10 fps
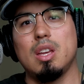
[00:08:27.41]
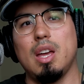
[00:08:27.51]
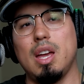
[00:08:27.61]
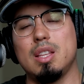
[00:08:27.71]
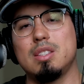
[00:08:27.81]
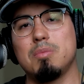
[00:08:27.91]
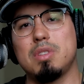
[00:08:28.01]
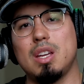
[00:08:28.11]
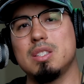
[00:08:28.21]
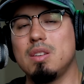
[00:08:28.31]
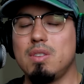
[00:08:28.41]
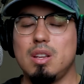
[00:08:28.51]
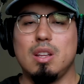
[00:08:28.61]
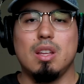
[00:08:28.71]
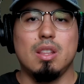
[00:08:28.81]
and sometimes
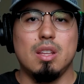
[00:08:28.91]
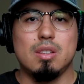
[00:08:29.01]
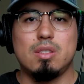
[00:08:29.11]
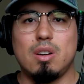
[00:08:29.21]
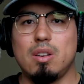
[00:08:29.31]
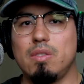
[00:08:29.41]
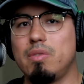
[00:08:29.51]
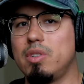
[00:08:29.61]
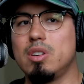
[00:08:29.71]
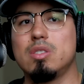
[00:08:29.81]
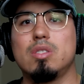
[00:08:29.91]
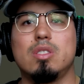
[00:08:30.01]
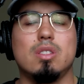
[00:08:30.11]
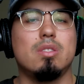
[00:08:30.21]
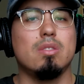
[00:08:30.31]
even the start of the verse,
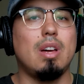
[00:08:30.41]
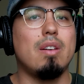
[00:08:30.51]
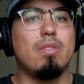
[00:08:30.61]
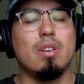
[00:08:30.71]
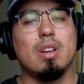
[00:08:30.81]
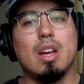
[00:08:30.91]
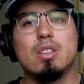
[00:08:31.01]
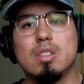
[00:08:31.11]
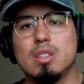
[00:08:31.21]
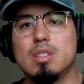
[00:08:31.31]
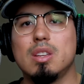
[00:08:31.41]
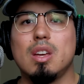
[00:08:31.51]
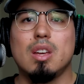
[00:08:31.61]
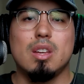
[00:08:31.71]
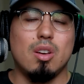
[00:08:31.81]
just to have variations.
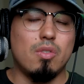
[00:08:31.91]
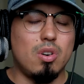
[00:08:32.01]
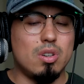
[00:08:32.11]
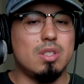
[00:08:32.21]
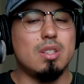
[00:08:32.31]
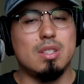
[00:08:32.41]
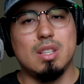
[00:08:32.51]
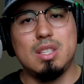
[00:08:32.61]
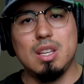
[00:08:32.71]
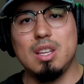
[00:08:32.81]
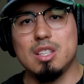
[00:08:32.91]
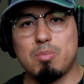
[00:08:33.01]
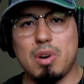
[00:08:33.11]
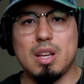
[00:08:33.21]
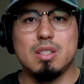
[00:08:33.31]
Of course, this is a tedious
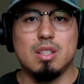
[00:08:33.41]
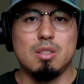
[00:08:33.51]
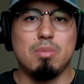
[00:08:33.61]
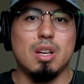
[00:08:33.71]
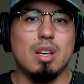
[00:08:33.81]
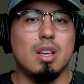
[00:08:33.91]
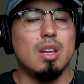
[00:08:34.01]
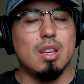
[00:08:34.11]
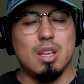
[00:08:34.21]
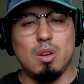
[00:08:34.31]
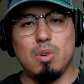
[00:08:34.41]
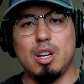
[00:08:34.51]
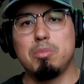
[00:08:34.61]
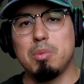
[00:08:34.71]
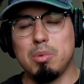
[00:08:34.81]
process, but you want
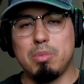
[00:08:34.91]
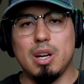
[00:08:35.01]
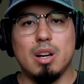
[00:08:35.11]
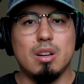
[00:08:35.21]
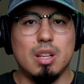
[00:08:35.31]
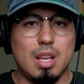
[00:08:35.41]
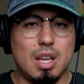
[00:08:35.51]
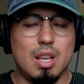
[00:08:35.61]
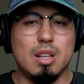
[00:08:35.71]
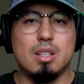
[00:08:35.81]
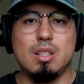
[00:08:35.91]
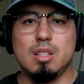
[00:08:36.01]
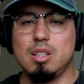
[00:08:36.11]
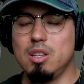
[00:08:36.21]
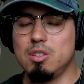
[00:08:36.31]
to be prepared and
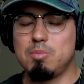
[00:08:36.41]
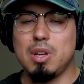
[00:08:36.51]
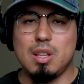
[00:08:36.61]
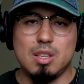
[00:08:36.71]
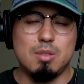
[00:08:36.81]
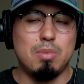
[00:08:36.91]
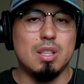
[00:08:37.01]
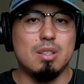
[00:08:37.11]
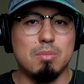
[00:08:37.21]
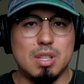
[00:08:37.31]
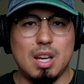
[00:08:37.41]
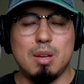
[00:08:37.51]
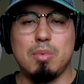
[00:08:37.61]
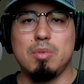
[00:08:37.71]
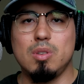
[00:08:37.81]
spend some
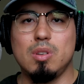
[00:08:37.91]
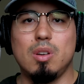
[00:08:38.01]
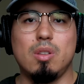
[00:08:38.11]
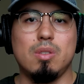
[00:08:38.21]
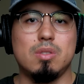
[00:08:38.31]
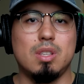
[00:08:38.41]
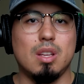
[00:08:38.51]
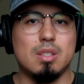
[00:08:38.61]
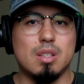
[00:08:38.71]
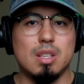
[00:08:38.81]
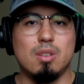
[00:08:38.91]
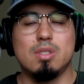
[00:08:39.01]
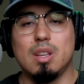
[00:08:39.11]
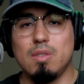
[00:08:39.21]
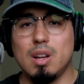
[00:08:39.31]
time on doing all those things, because it'll
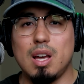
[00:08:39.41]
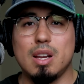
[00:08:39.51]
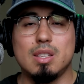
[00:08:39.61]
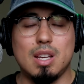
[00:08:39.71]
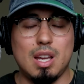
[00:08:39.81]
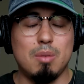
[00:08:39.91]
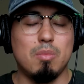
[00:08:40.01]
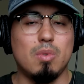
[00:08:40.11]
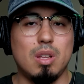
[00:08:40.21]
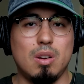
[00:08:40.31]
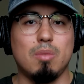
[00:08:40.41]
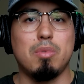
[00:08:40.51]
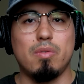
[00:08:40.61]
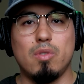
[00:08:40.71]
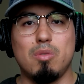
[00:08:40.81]
save you a lot of time when you're
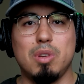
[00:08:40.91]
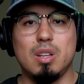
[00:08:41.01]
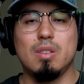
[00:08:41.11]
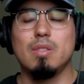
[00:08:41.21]
performing.